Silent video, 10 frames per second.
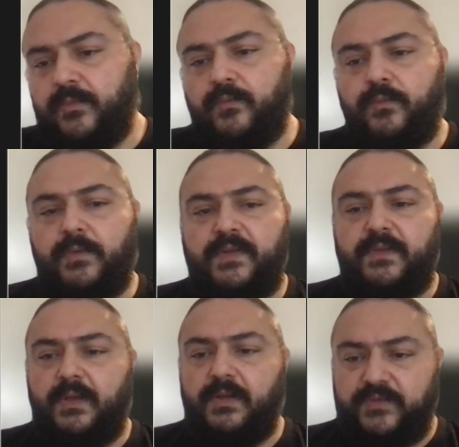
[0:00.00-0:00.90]

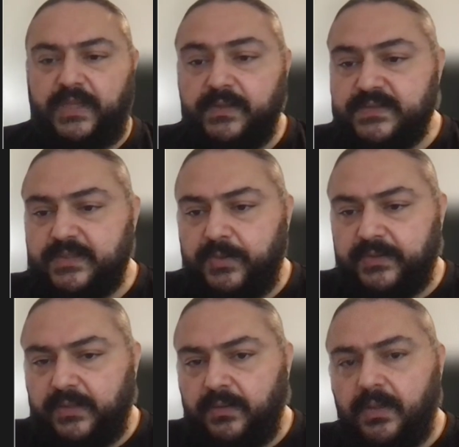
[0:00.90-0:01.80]
with redundancy
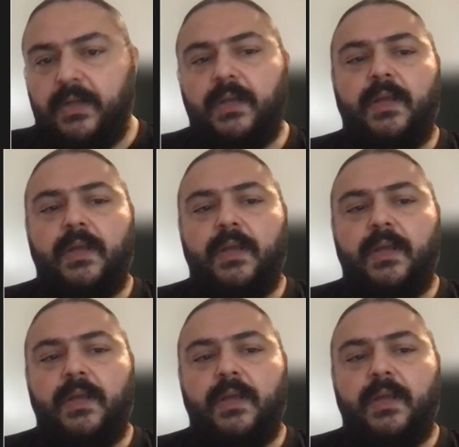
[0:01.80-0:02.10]
built in.